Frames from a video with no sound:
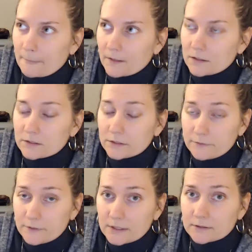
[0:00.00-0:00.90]

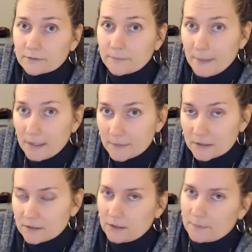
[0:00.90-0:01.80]
certificates of payments
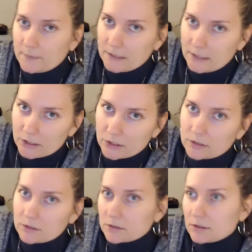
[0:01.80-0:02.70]
and
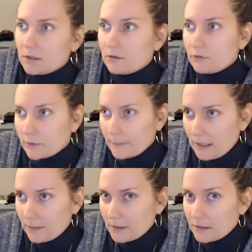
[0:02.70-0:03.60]
applications for
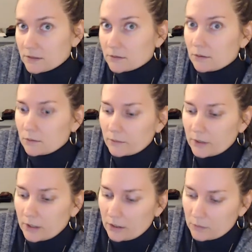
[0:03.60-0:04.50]
payments, we
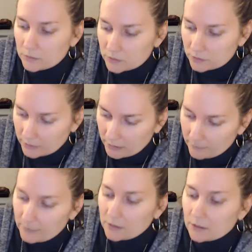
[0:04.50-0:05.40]
are also
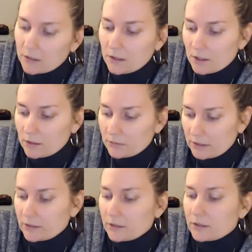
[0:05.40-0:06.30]
keeping a
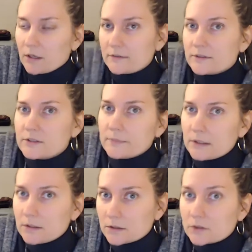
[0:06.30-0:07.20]
record of
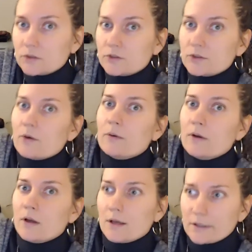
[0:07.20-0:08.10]
submittals. So
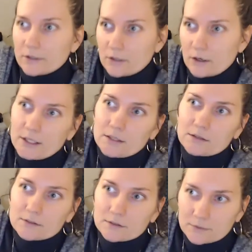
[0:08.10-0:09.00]
we
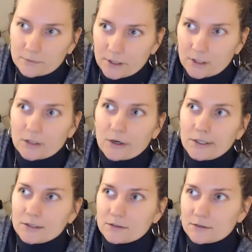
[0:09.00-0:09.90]
are
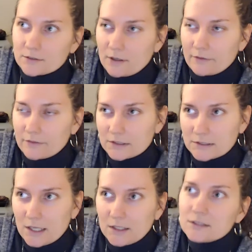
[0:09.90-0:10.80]
guardians of
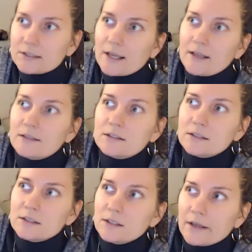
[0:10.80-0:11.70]
design intent
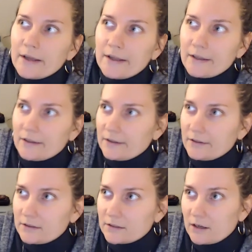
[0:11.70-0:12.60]

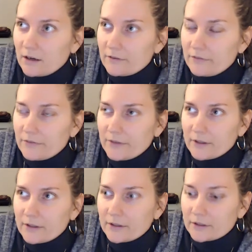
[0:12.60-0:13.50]
and of
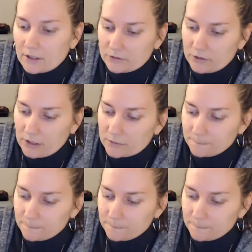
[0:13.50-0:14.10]
the contract.